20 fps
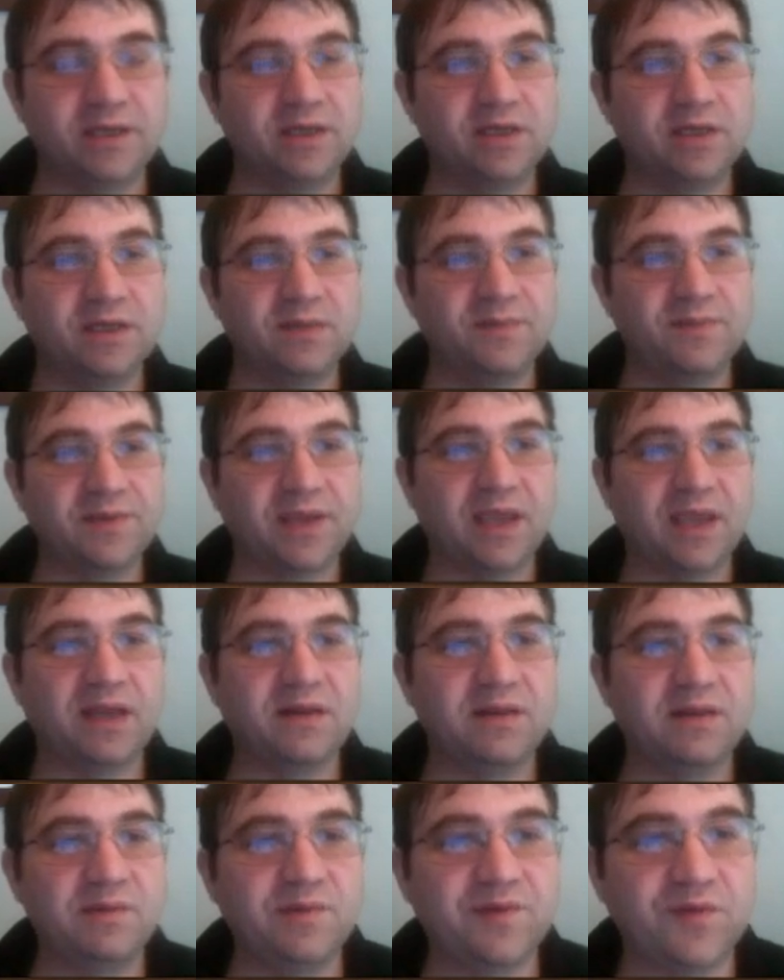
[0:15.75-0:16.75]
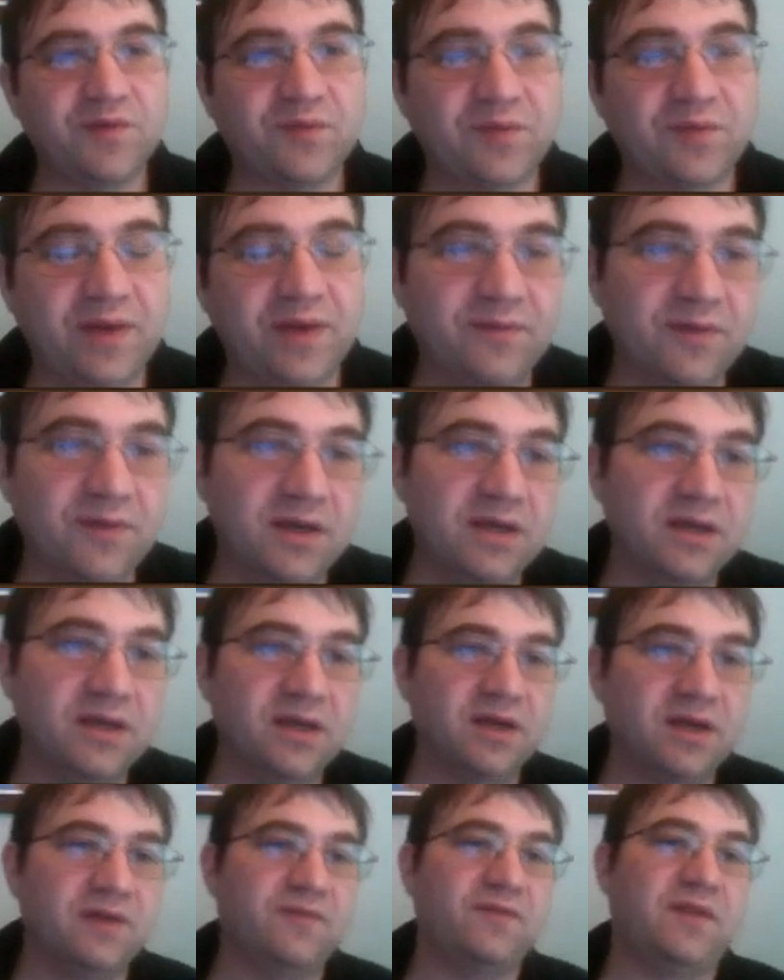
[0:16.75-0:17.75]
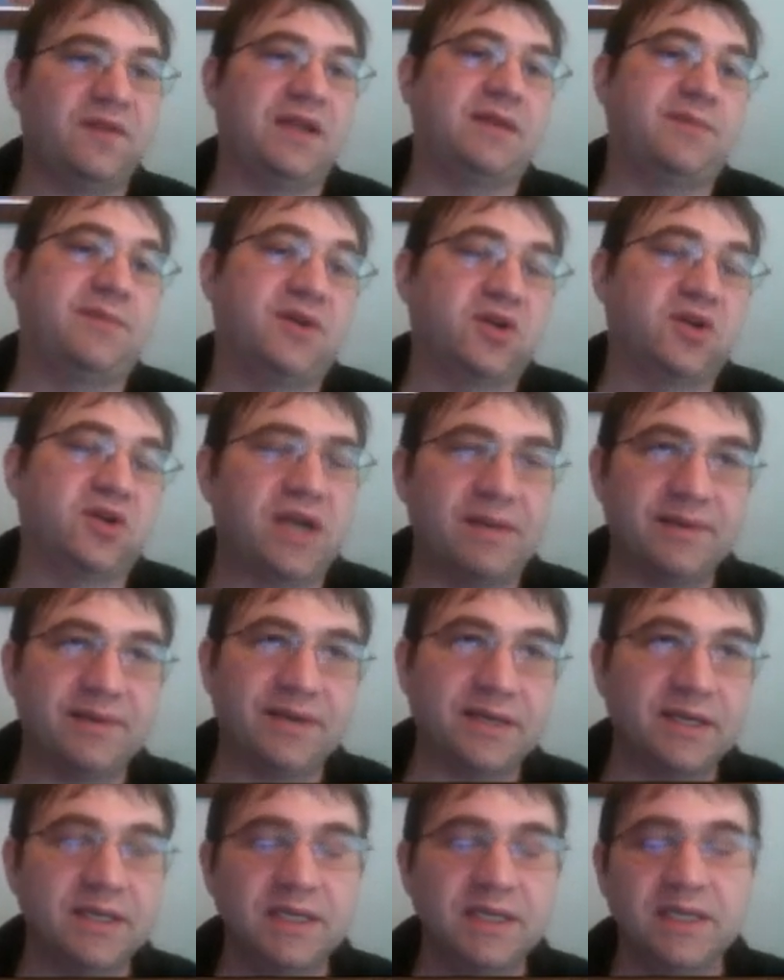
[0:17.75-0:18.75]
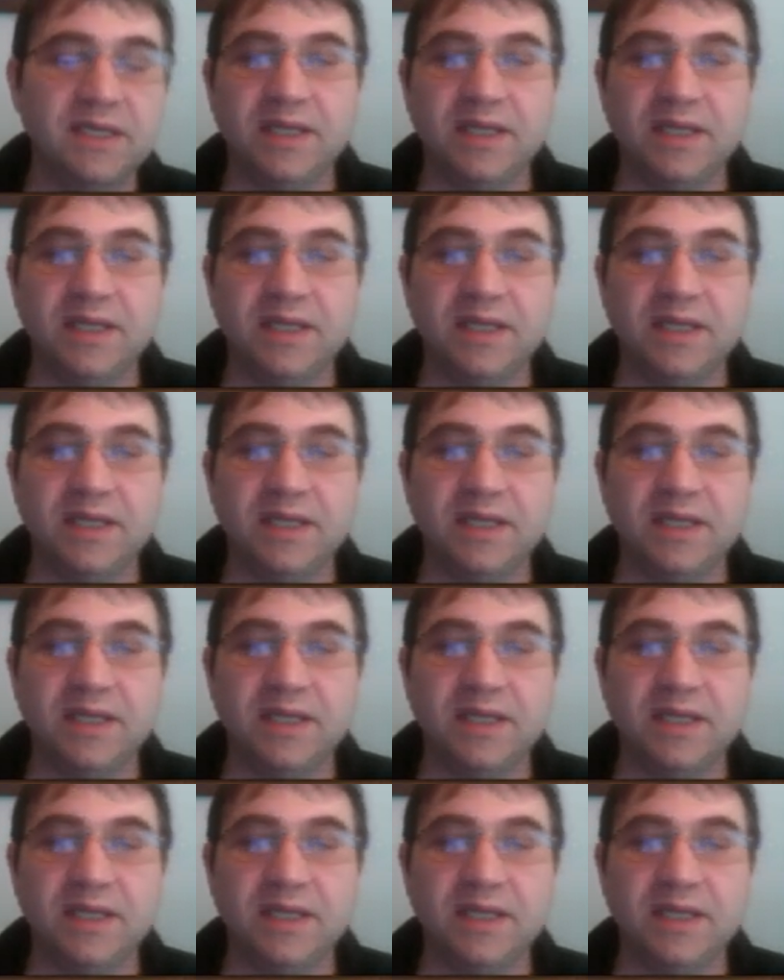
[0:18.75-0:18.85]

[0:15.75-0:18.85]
The Catalan was a favorite of Vladimir Kramnik,